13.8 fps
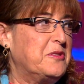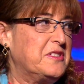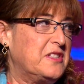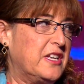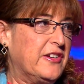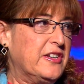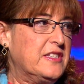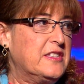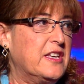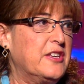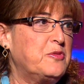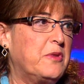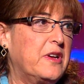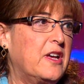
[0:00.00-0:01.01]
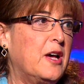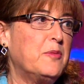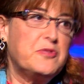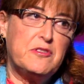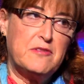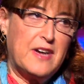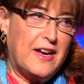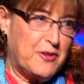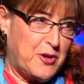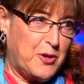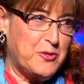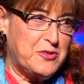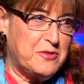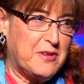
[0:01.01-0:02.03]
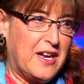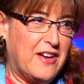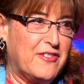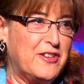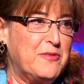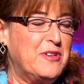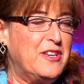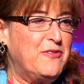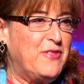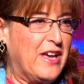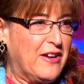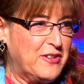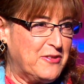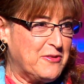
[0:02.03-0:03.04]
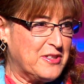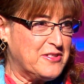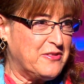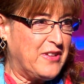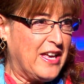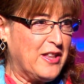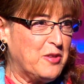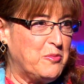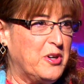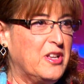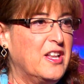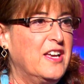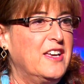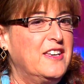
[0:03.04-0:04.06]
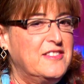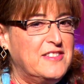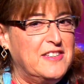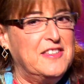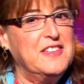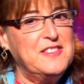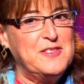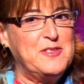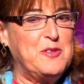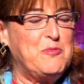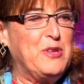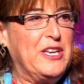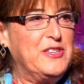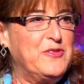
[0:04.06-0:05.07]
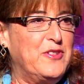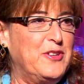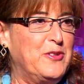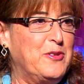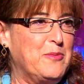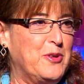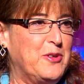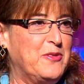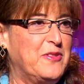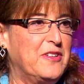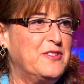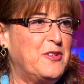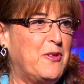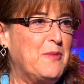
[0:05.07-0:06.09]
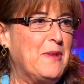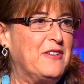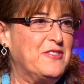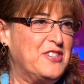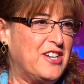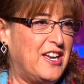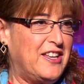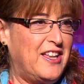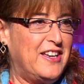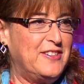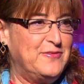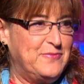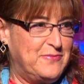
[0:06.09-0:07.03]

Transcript: as Larry says, what comes around goes around. And when he found it was available, he said, this is the place for you to move. So I'm out in Chilai.